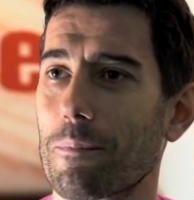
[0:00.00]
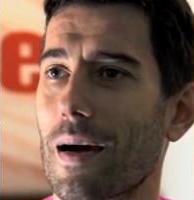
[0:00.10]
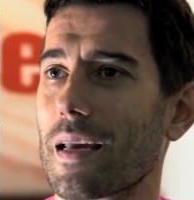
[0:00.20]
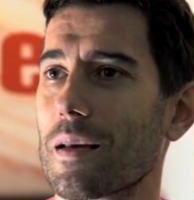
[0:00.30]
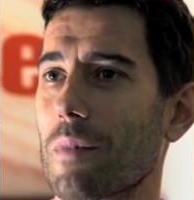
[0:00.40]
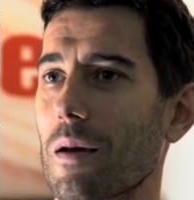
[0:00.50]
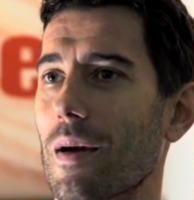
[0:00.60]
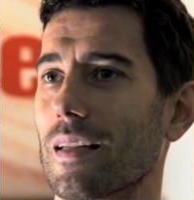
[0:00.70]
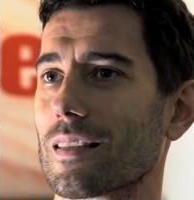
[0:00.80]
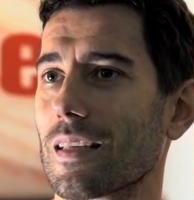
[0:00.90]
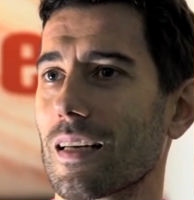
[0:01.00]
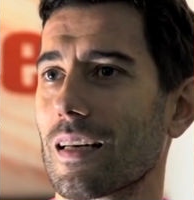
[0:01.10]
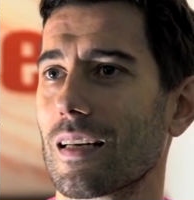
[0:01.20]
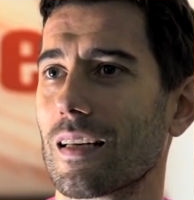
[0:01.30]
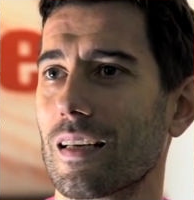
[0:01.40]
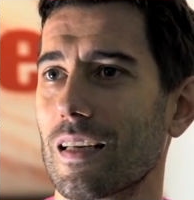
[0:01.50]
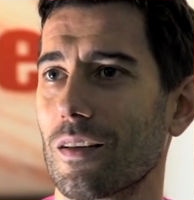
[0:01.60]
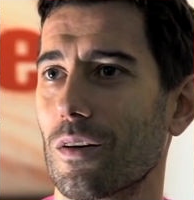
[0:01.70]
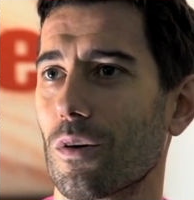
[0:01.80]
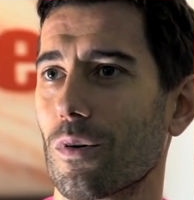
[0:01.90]
my mental,
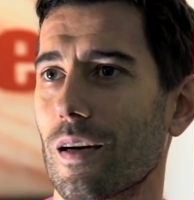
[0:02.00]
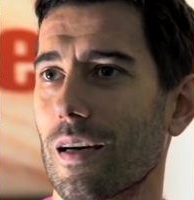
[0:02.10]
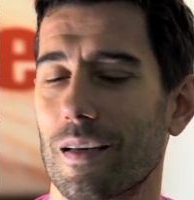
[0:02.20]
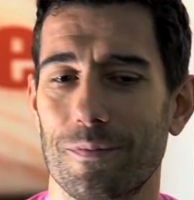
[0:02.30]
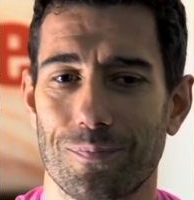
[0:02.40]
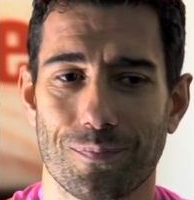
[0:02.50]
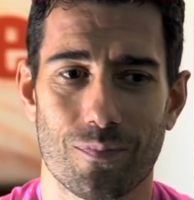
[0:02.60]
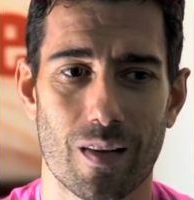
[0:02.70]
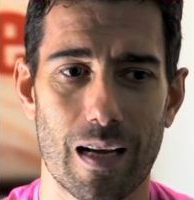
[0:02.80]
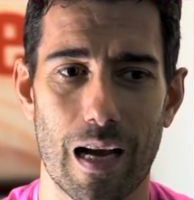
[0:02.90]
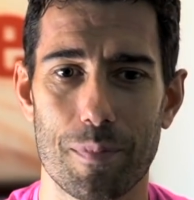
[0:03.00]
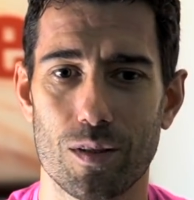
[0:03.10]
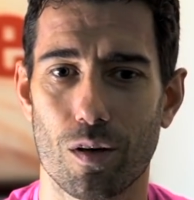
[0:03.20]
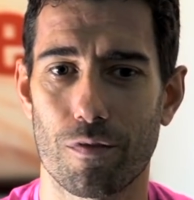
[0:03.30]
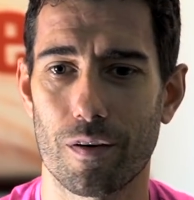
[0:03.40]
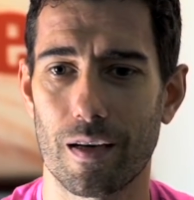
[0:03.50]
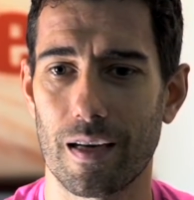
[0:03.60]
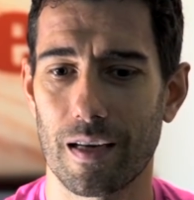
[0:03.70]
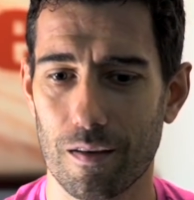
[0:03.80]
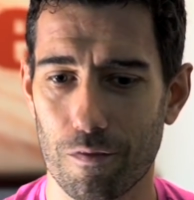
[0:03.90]
you know, a bit of
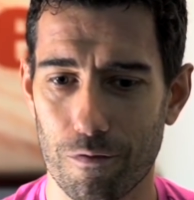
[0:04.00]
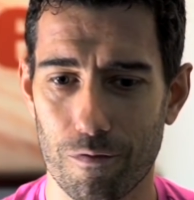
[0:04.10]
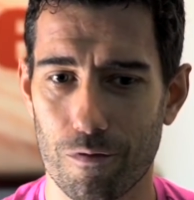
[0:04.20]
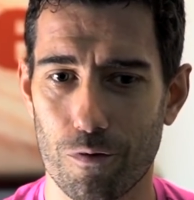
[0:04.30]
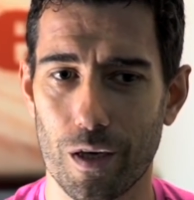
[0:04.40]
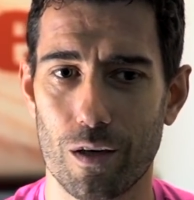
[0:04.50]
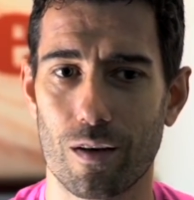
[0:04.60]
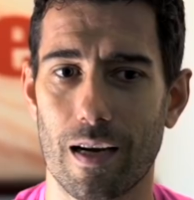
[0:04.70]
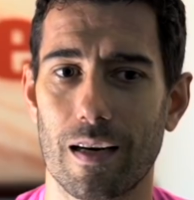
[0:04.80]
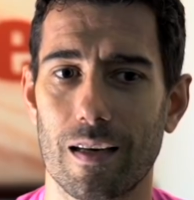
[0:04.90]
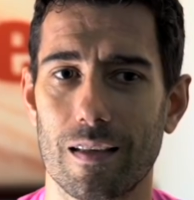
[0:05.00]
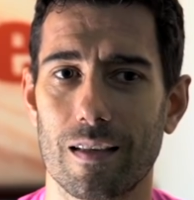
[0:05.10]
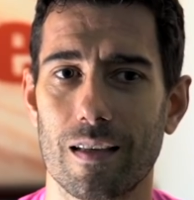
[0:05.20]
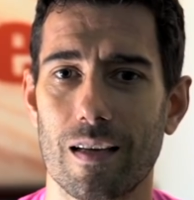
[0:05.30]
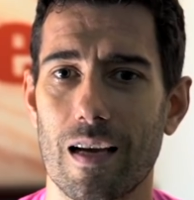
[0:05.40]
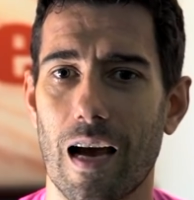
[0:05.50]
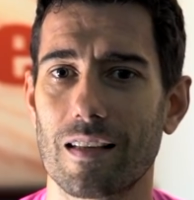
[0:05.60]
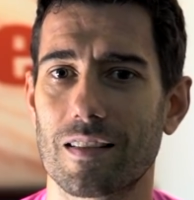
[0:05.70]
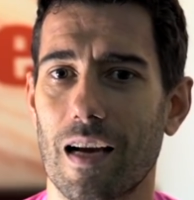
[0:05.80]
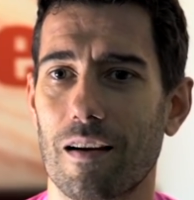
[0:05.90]
freedom
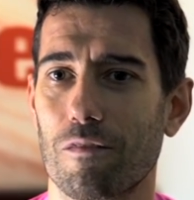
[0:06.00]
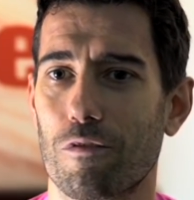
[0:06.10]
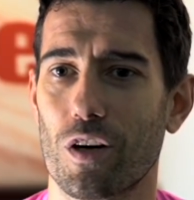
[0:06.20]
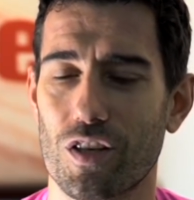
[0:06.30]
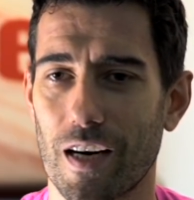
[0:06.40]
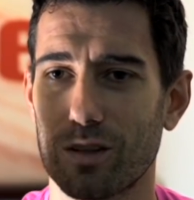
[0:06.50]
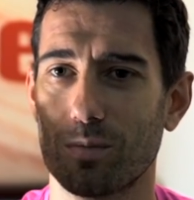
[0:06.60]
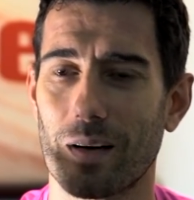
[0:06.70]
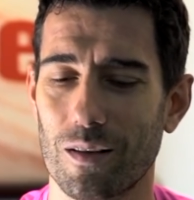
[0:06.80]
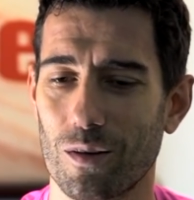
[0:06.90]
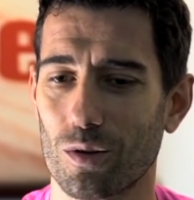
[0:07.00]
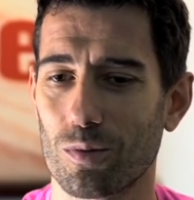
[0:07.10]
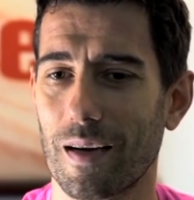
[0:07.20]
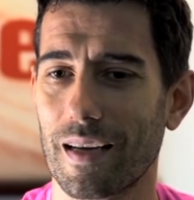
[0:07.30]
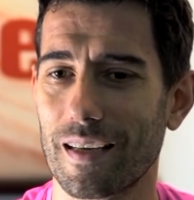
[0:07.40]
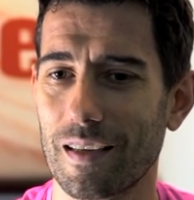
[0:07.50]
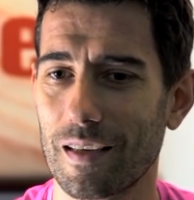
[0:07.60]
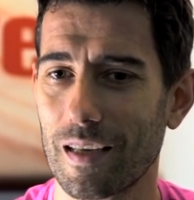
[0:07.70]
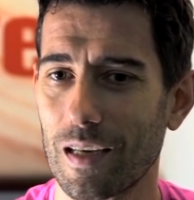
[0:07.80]
and some fresh air to my, you know, to my